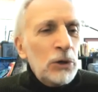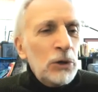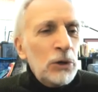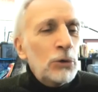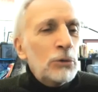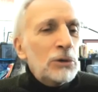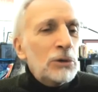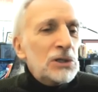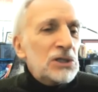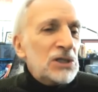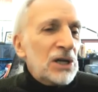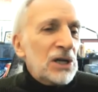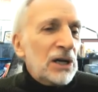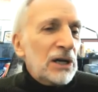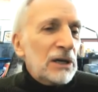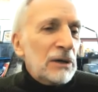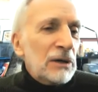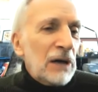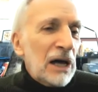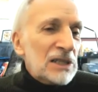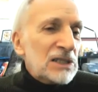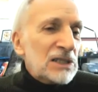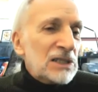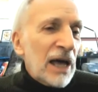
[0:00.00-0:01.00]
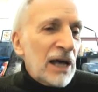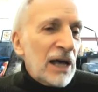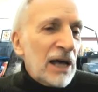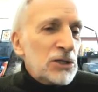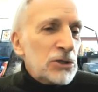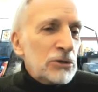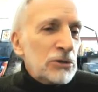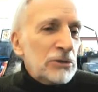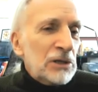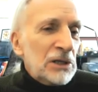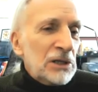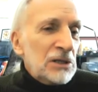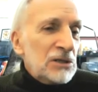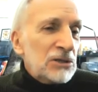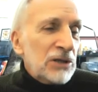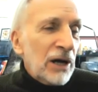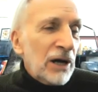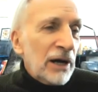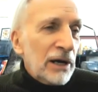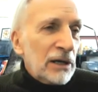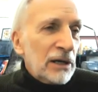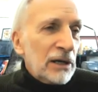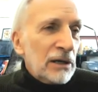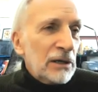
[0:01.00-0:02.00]
who is, uh, has cancer, and he's
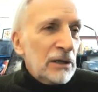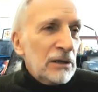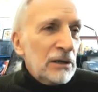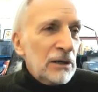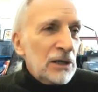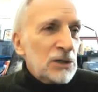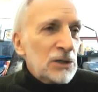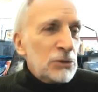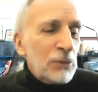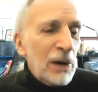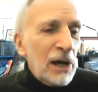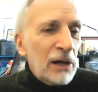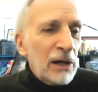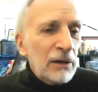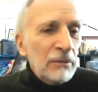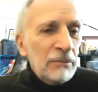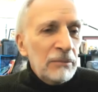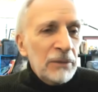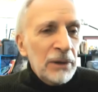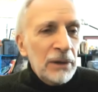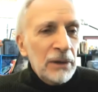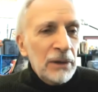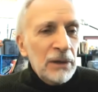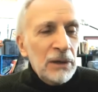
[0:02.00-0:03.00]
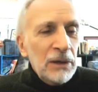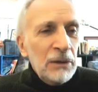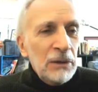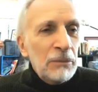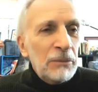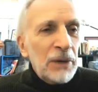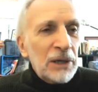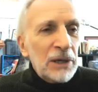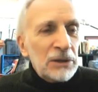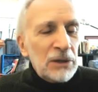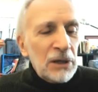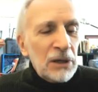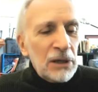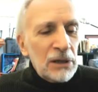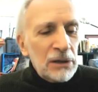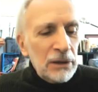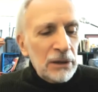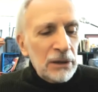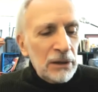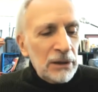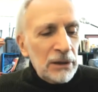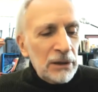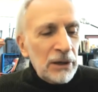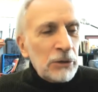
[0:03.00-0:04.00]
dying uh, as well. But uh,
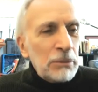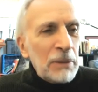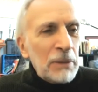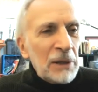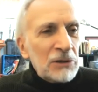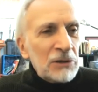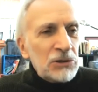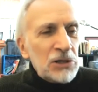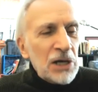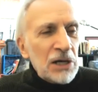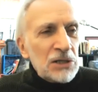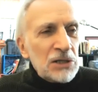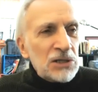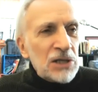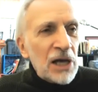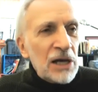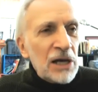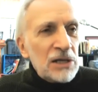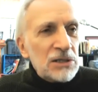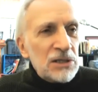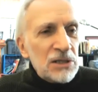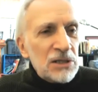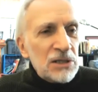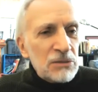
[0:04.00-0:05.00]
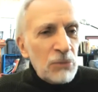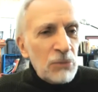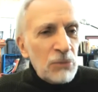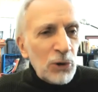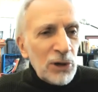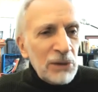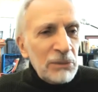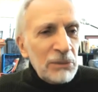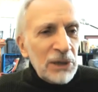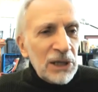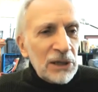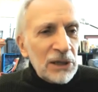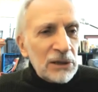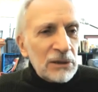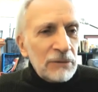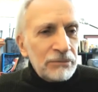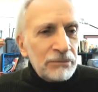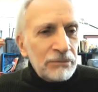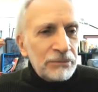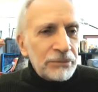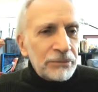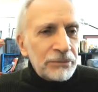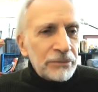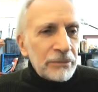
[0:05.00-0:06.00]
Leonard Peltier's case is more imminent.
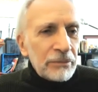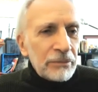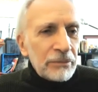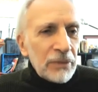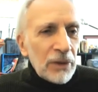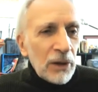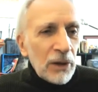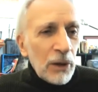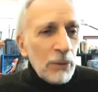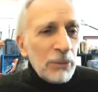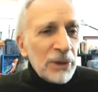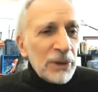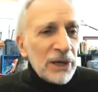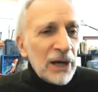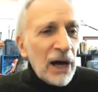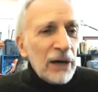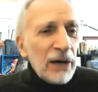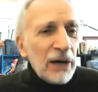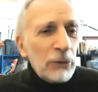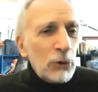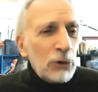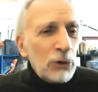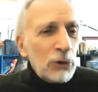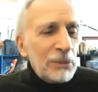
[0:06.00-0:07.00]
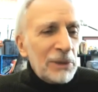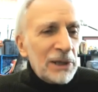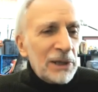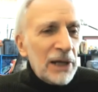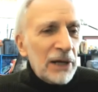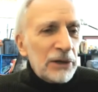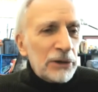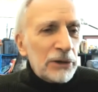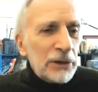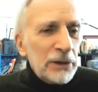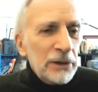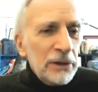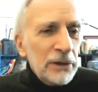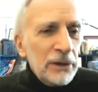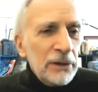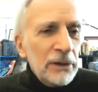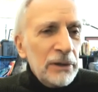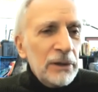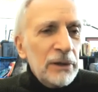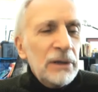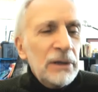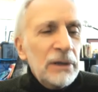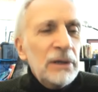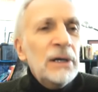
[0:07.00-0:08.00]
But I wrote him a letter.
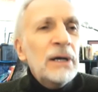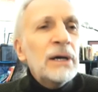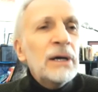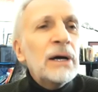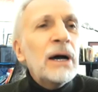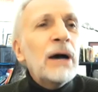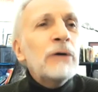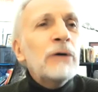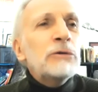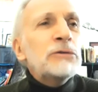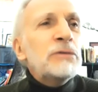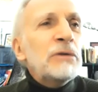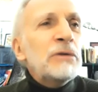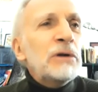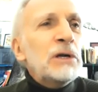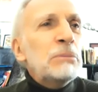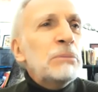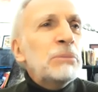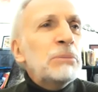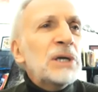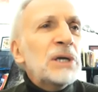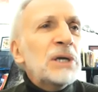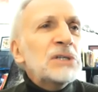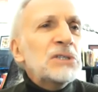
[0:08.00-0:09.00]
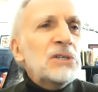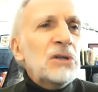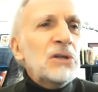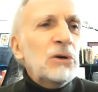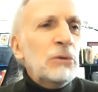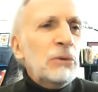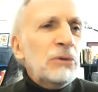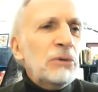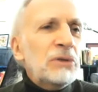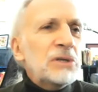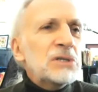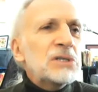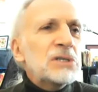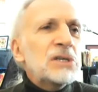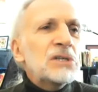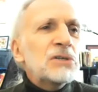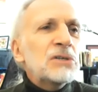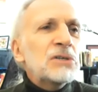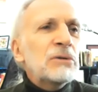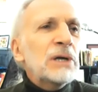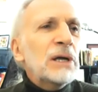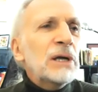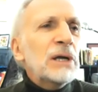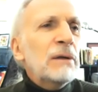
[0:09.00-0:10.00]
I was very impressed, you know, with this
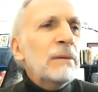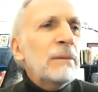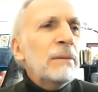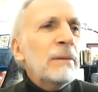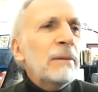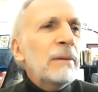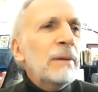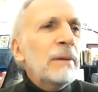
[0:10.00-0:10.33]
history.